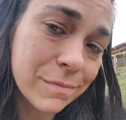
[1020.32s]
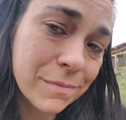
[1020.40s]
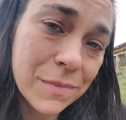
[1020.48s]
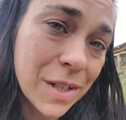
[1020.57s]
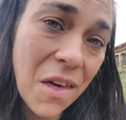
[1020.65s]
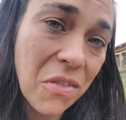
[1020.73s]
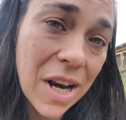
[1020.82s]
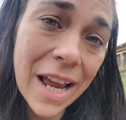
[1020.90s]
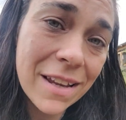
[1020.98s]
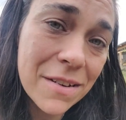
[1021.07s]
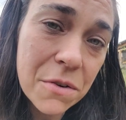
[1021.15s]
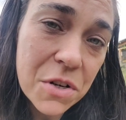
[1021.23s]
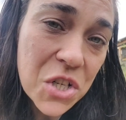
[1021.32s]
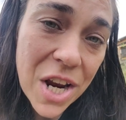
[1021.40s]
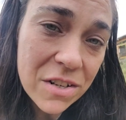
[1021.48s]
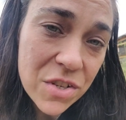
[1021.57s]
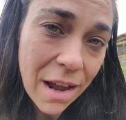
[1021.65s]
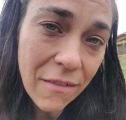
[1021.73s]
nothing I can do to
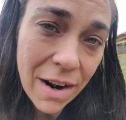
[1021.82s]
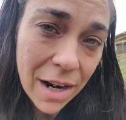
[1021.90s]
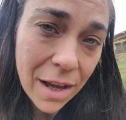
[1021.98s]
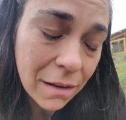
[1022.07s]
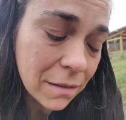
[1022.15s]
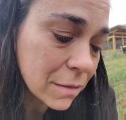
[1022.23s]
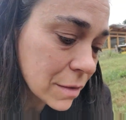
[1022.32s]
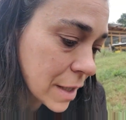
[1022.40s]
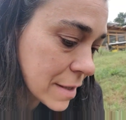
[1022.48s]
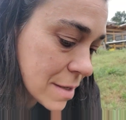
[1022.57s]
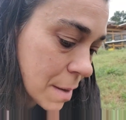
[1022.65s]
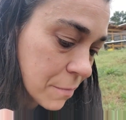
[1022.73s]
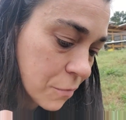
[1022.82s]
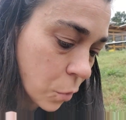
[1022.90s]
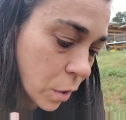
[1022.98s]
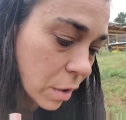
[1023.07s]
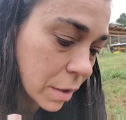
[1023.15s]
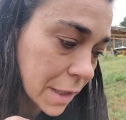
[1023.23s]
change that right now, except
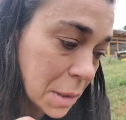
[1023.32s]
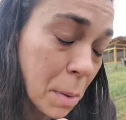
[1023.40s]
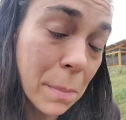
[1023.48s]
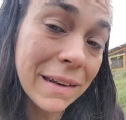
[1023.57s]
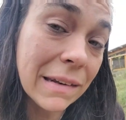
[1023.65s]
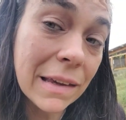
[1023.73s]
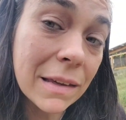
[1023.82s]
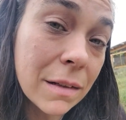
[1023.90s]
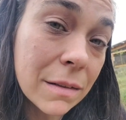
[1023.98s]
for keep amending it